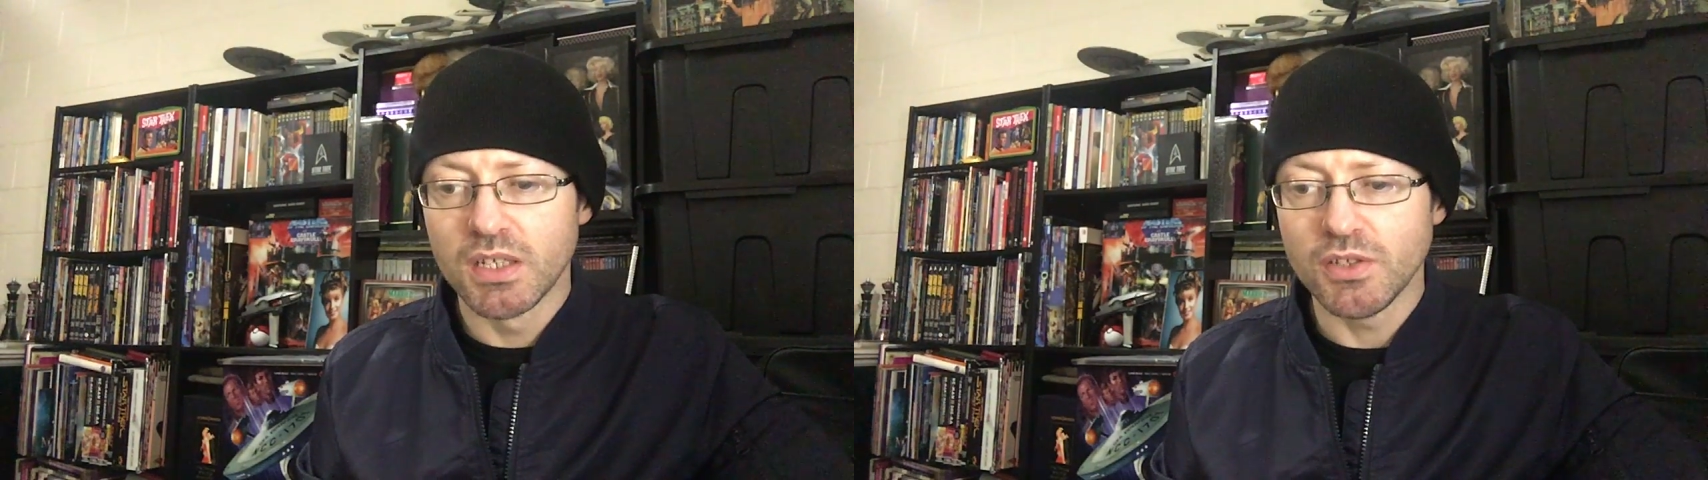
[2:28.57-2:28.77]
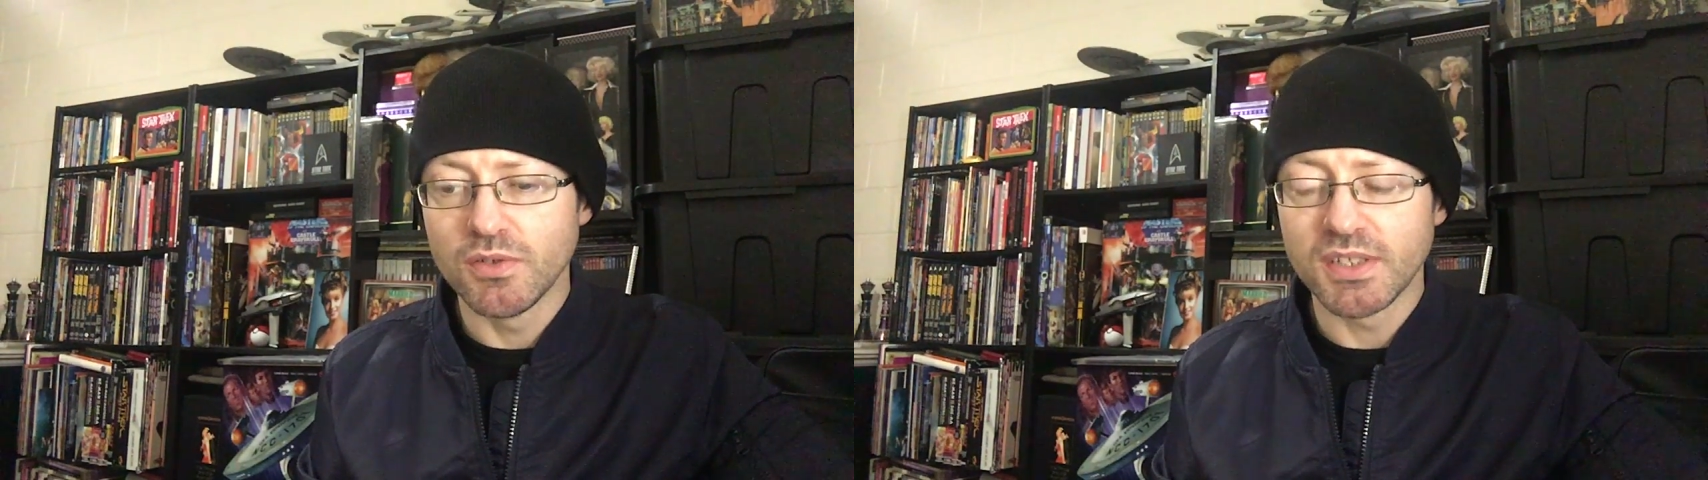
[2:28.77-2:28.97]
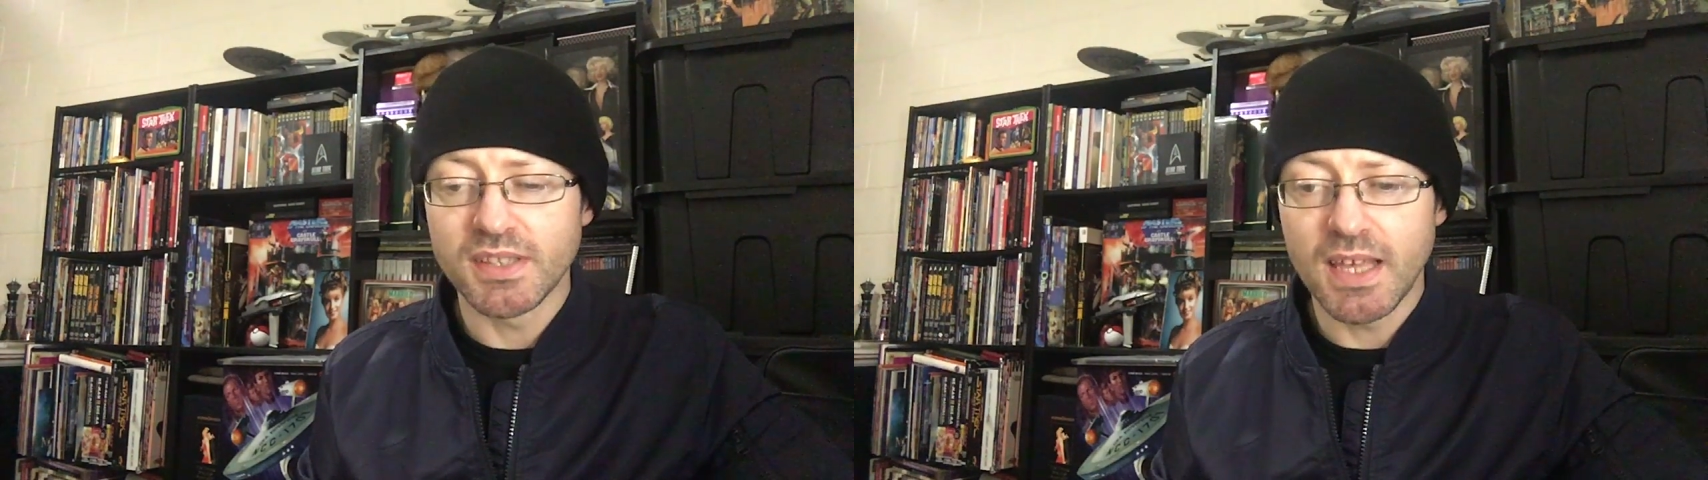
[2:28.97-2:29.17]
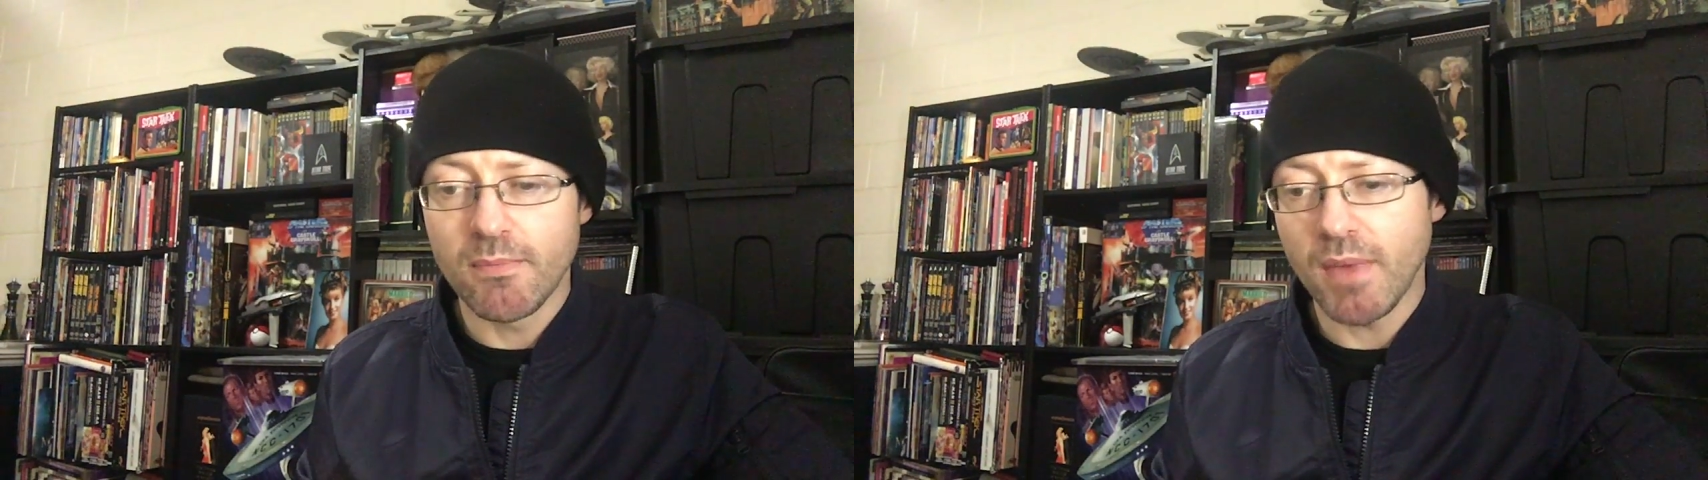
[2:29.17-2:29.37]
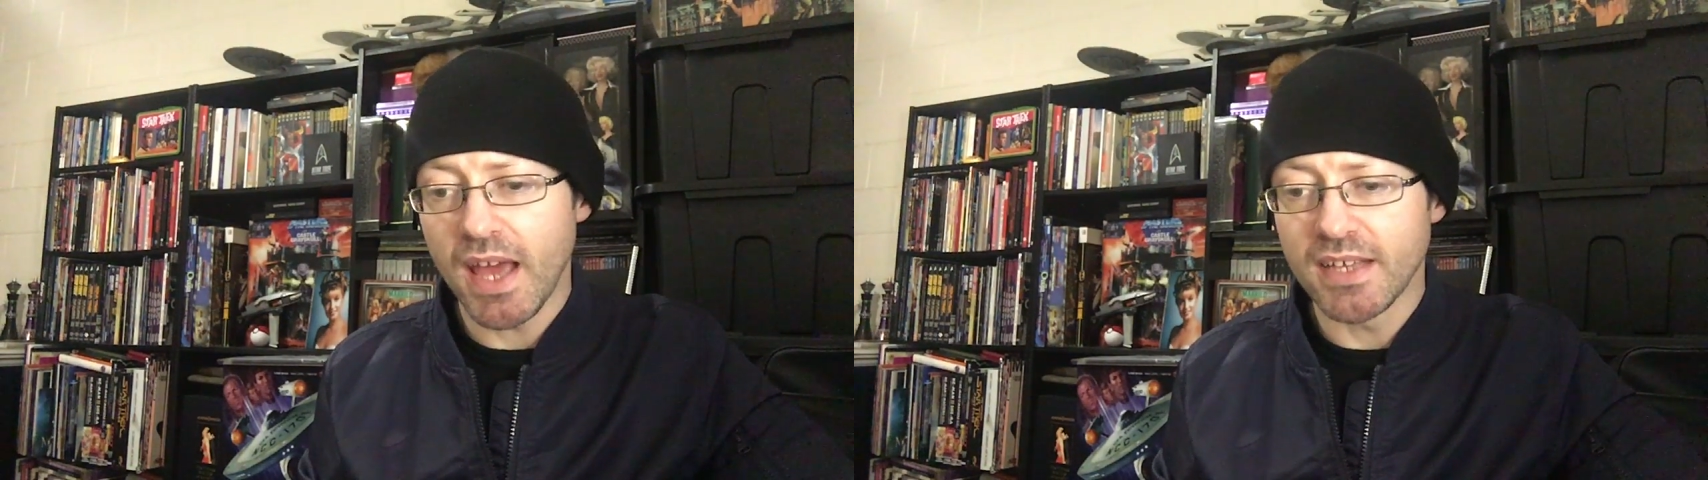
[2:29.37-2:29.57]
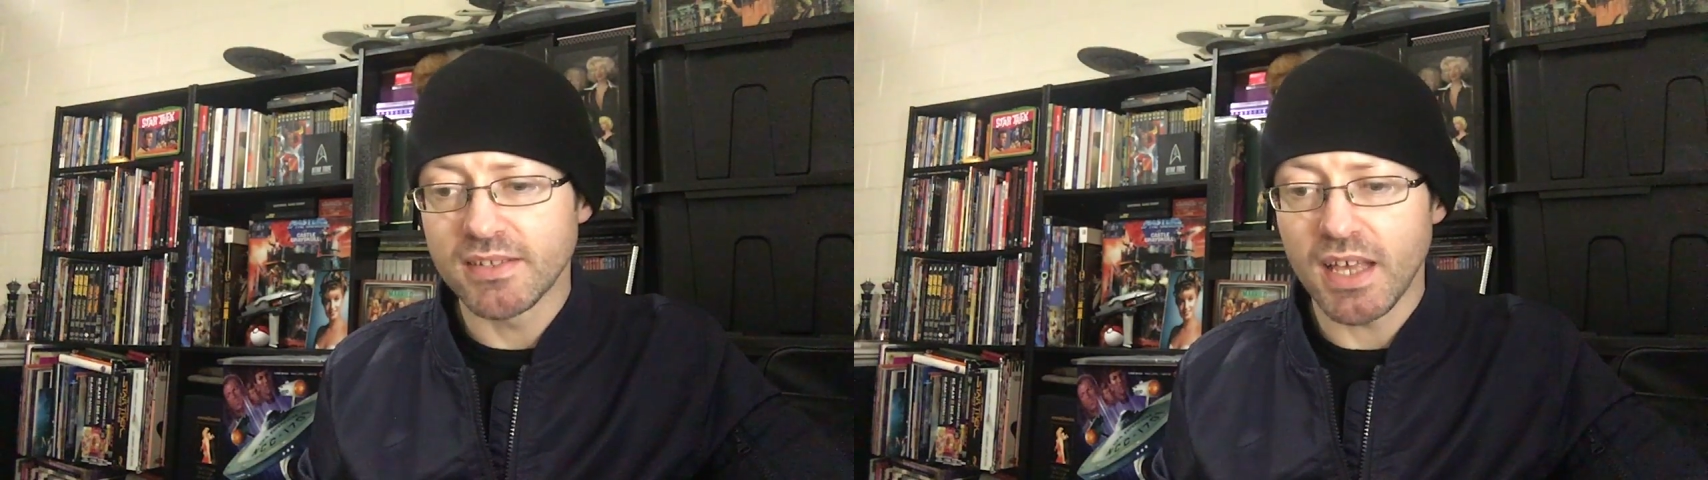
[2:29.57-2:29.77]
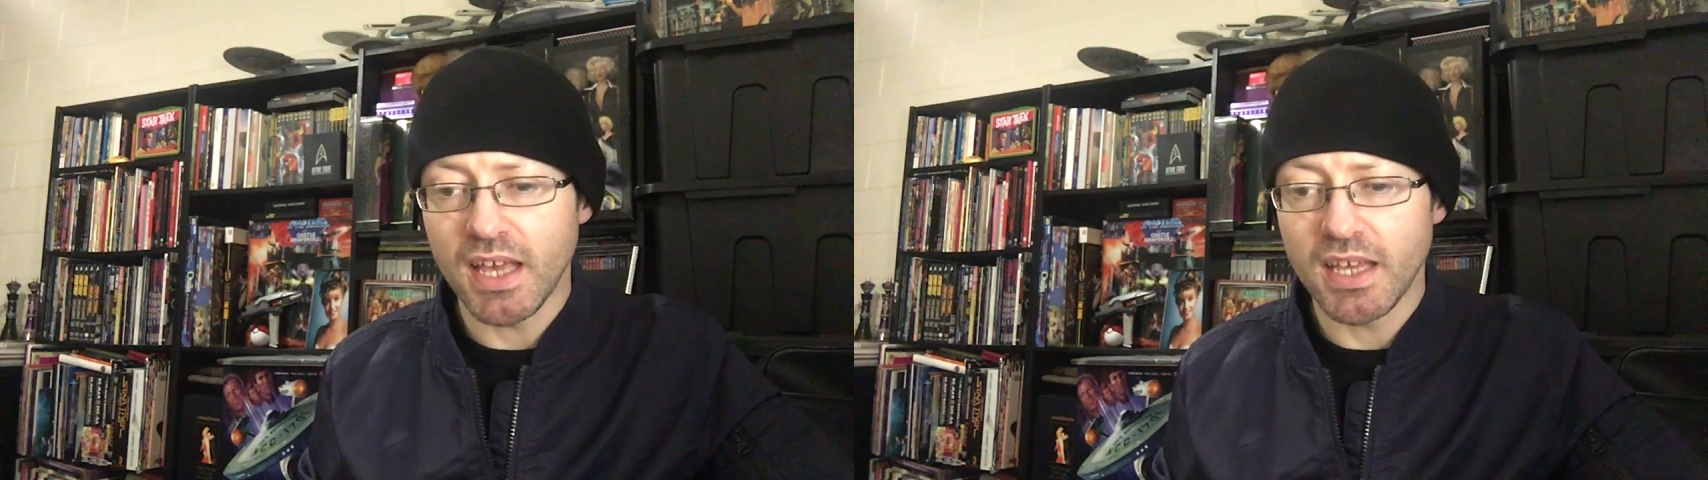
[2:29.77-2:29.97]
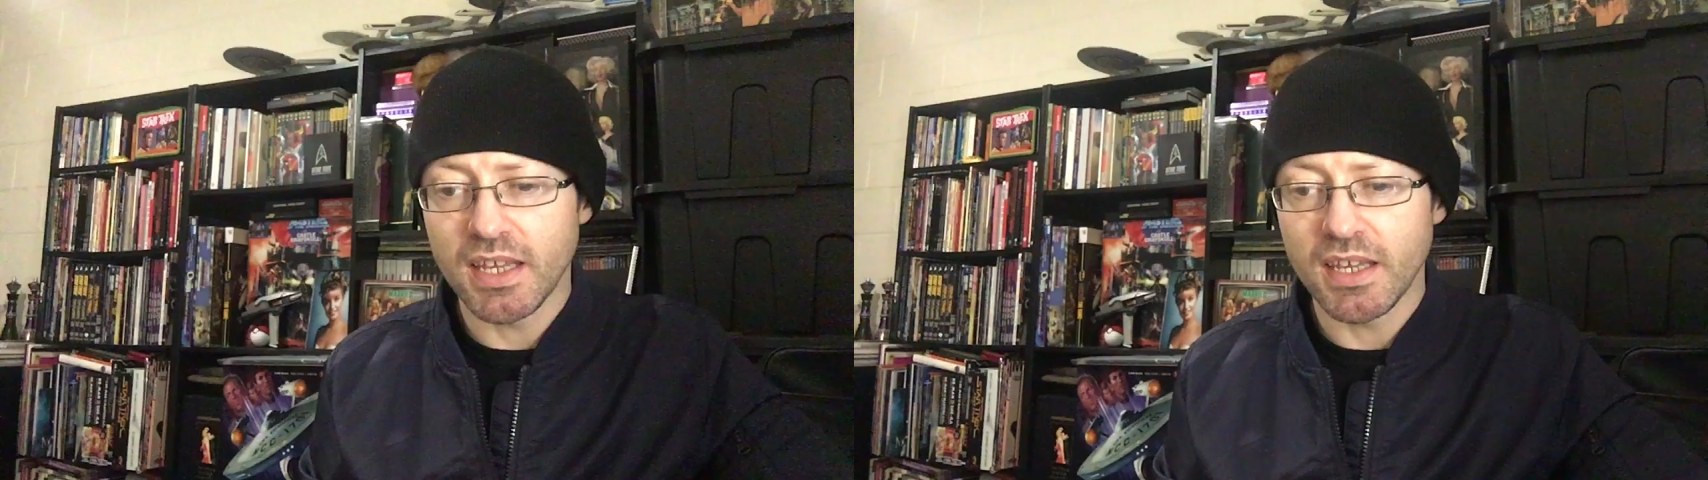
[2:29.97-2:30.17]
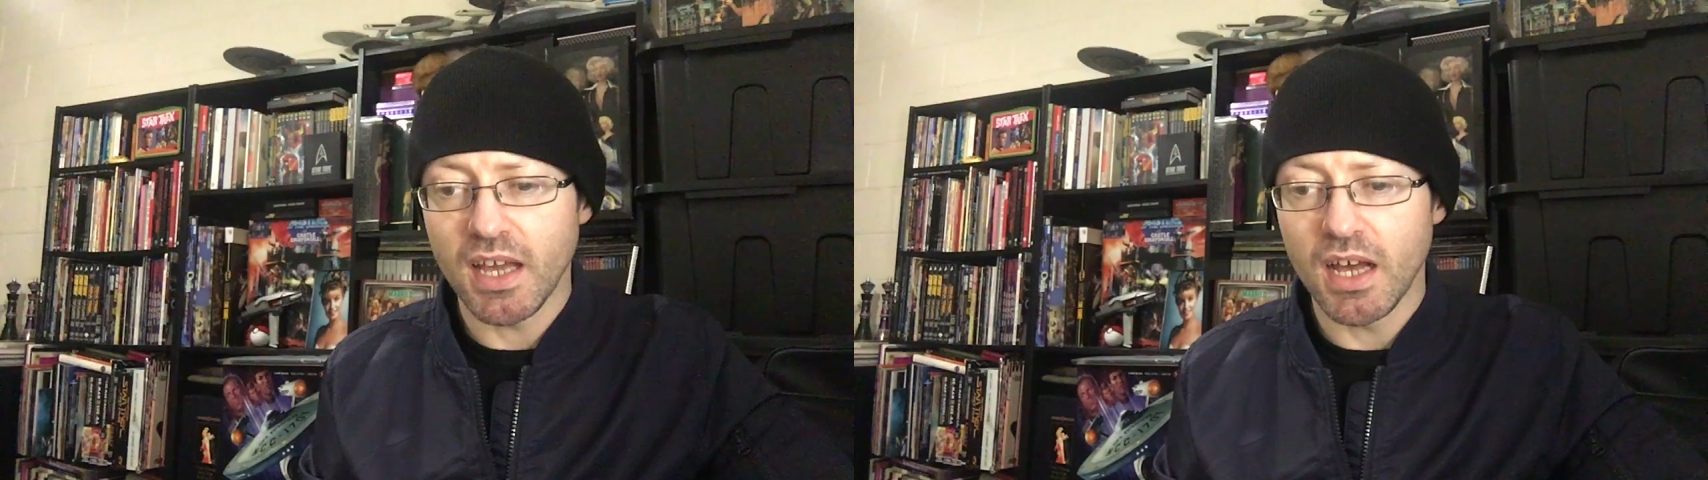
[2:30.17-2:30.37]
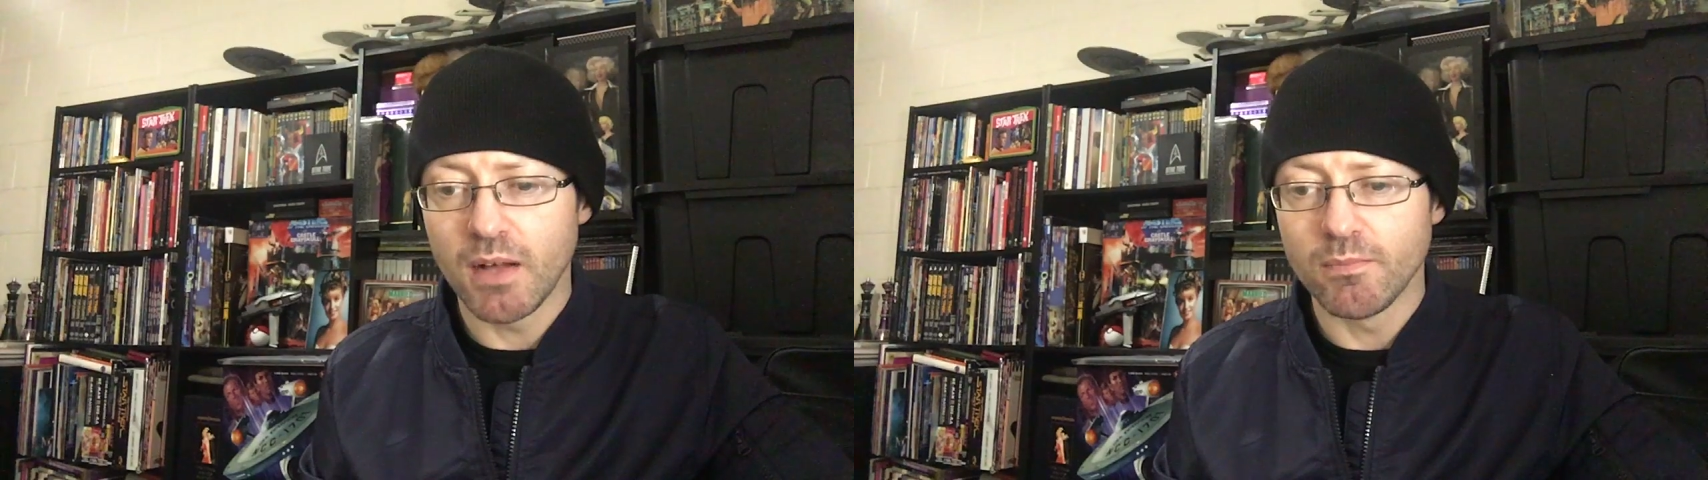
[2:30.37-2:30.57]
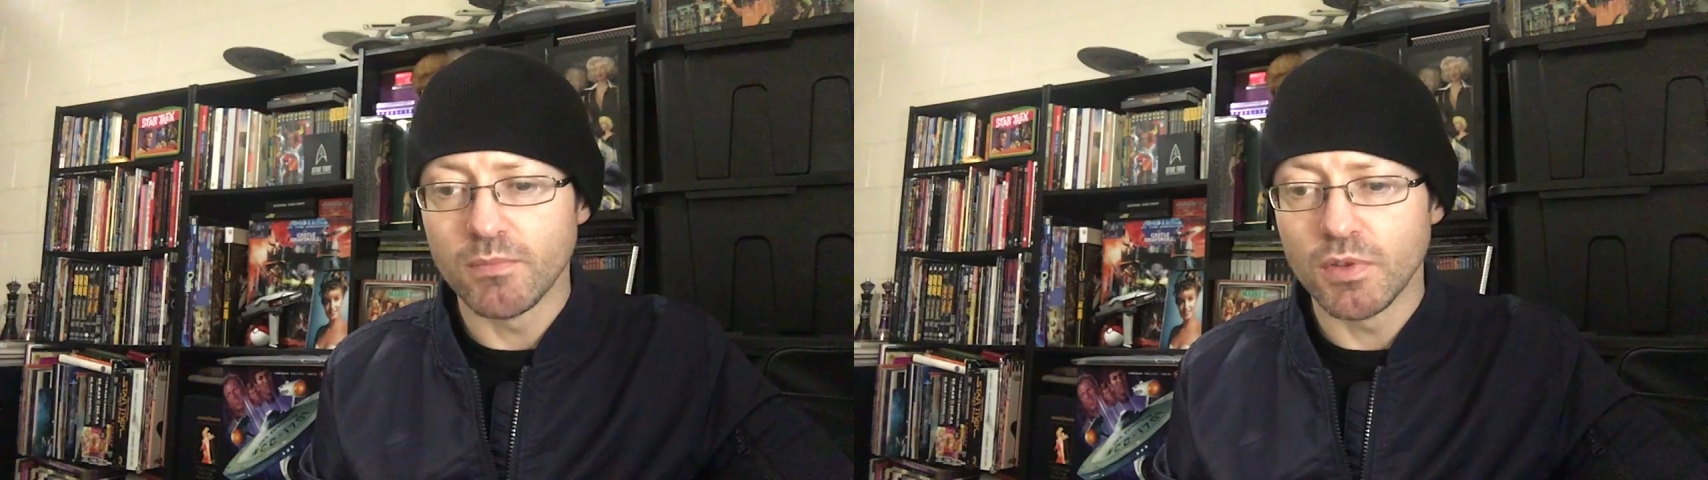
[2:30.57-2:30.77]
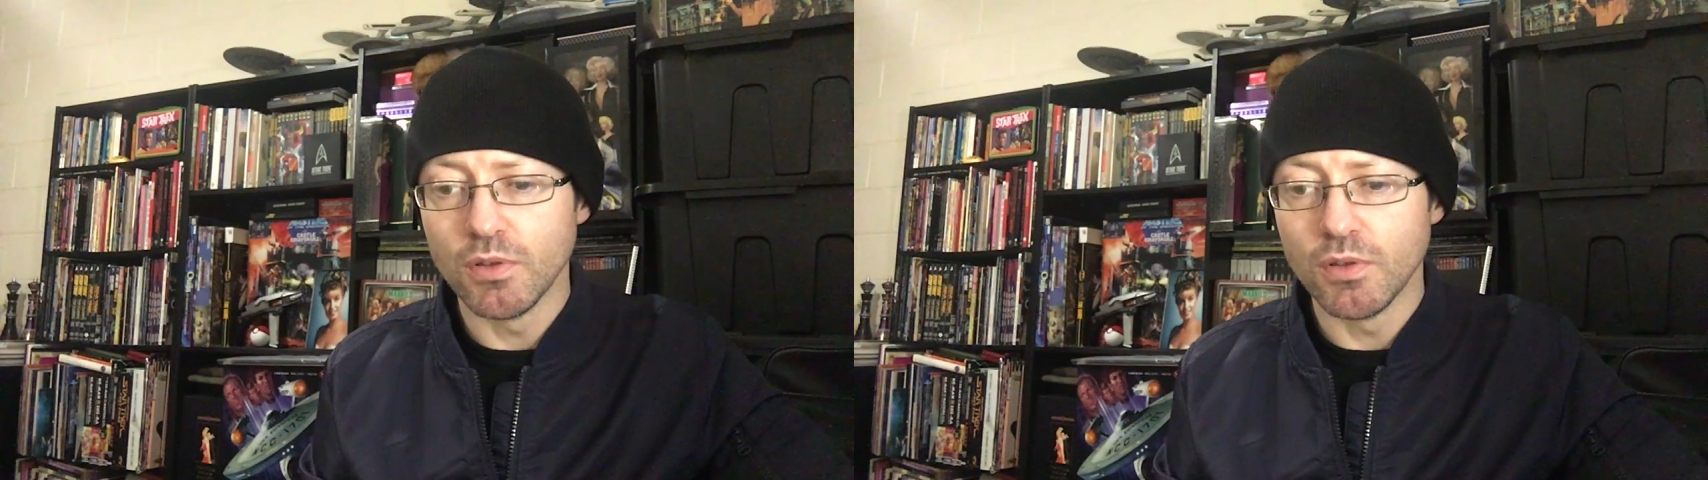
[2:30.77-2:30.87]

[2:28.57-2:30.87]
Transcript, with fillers: using them as a um,